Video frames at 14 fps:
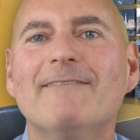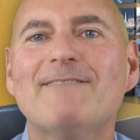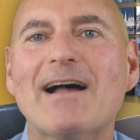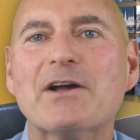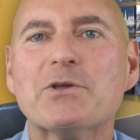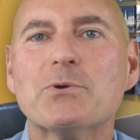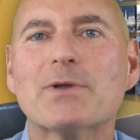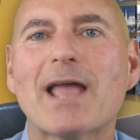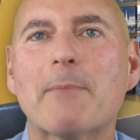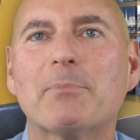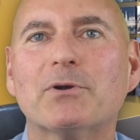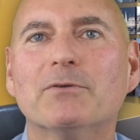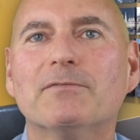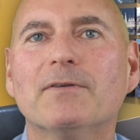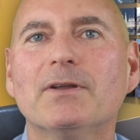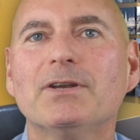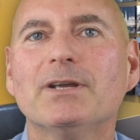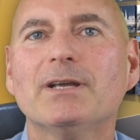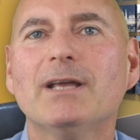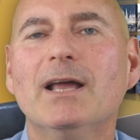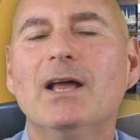Value Capital
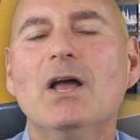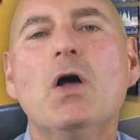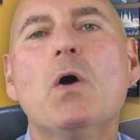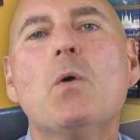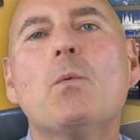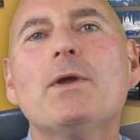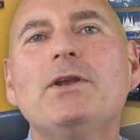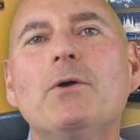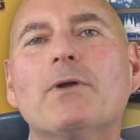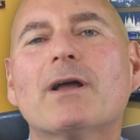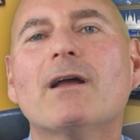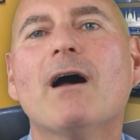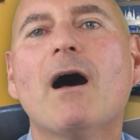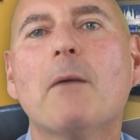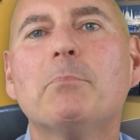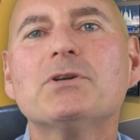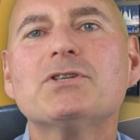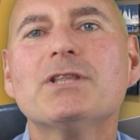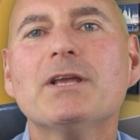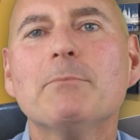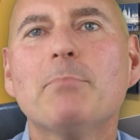Funding, we don't
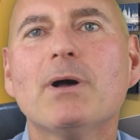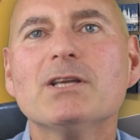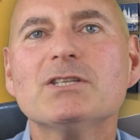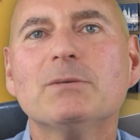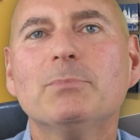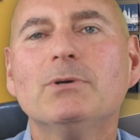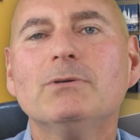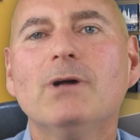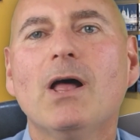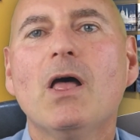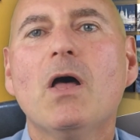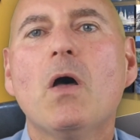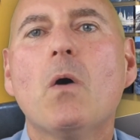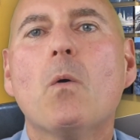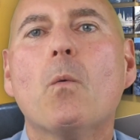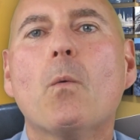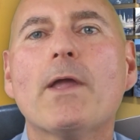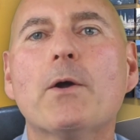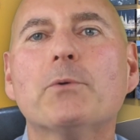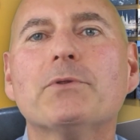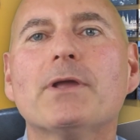accomplish the impossible,
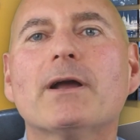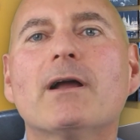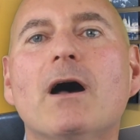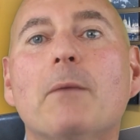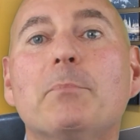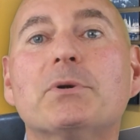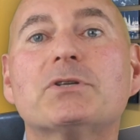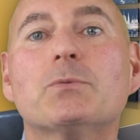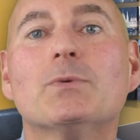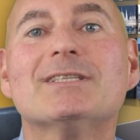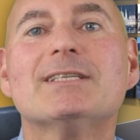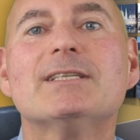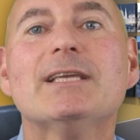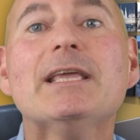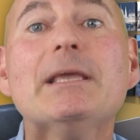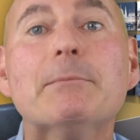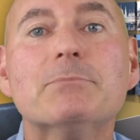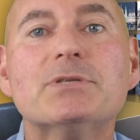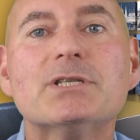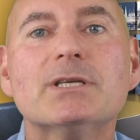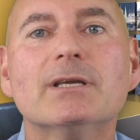we only accomplish what
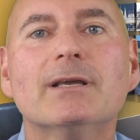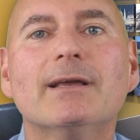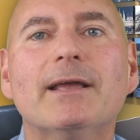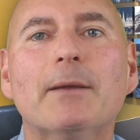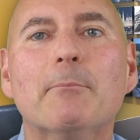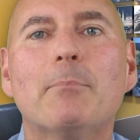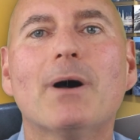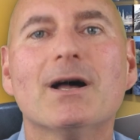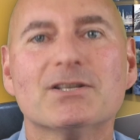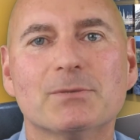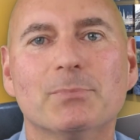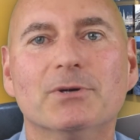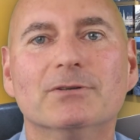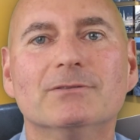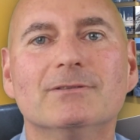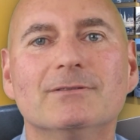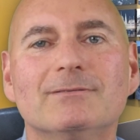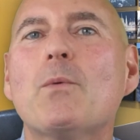seems impossible.